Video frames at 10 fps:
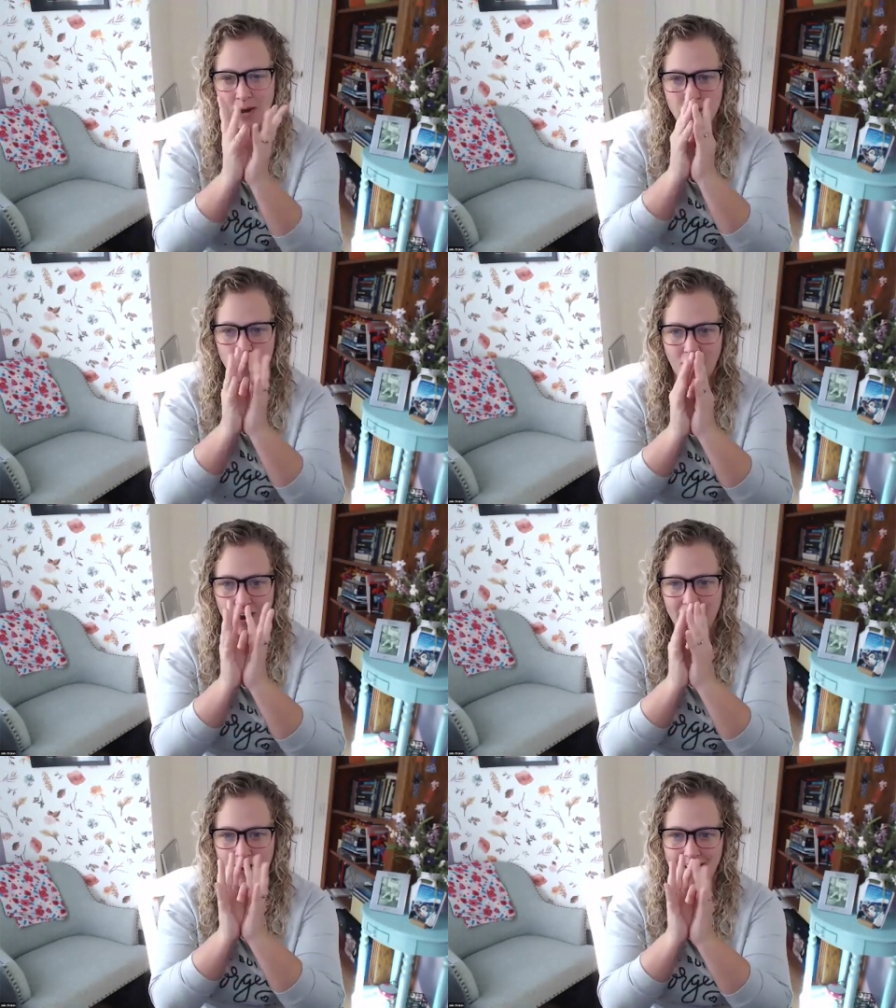Yes.
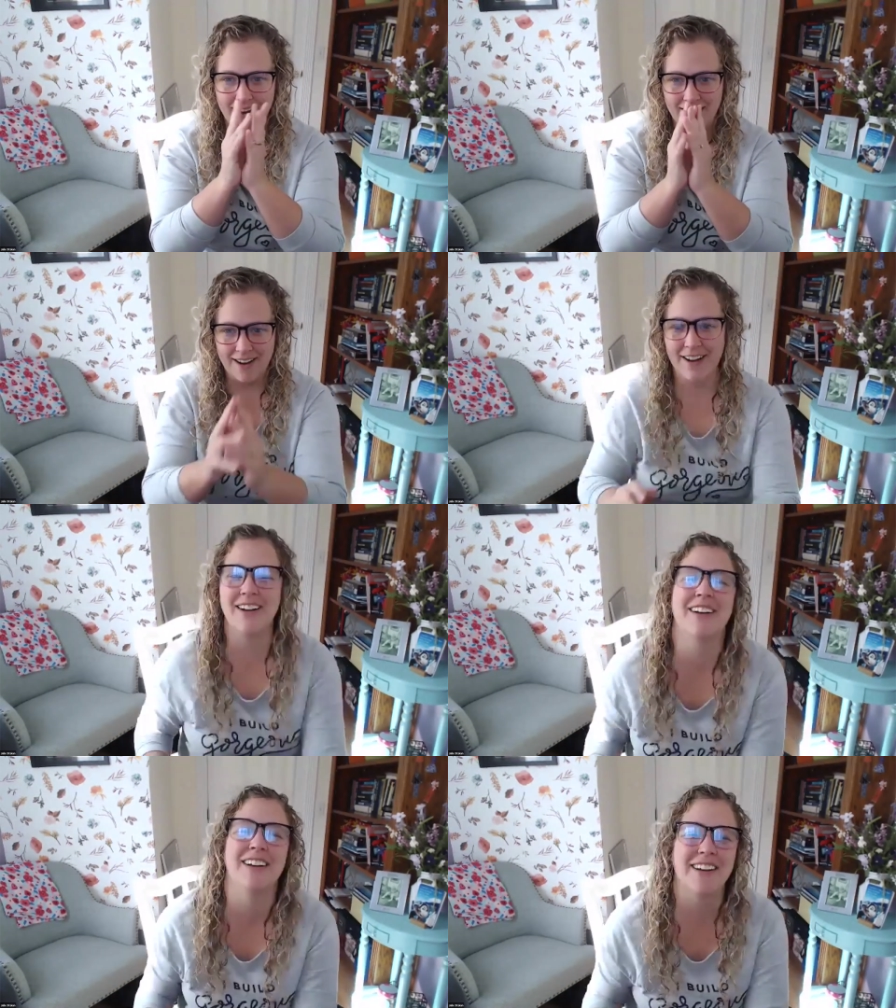Wow.
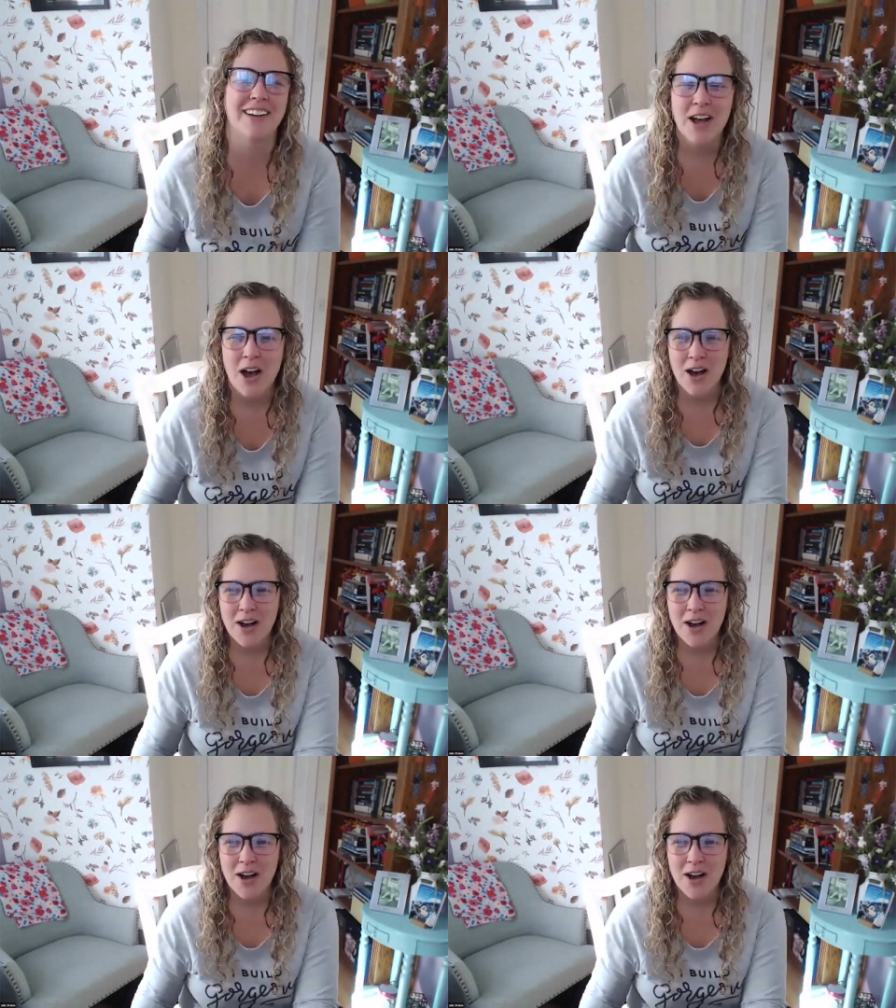So this is the,